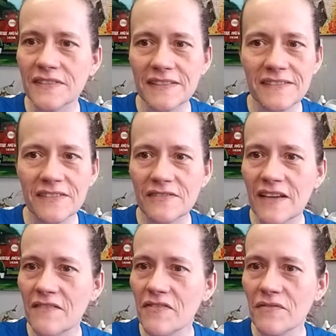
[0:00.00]
I still
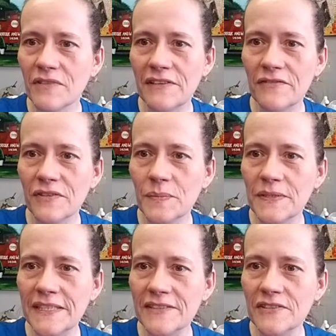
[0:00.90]
have three for the
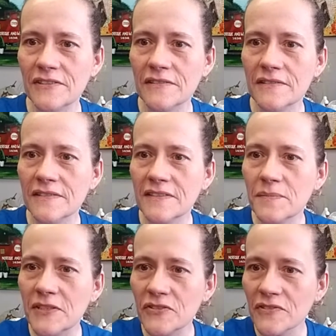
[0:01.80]
planter.
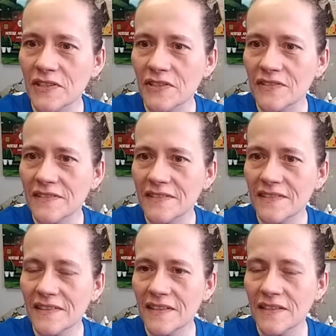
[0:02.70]
Let's make sure they're
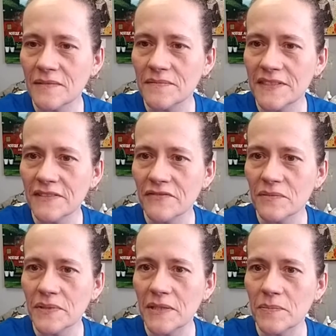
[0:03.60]
um,
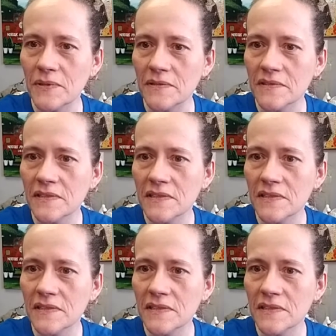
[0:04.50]
different people.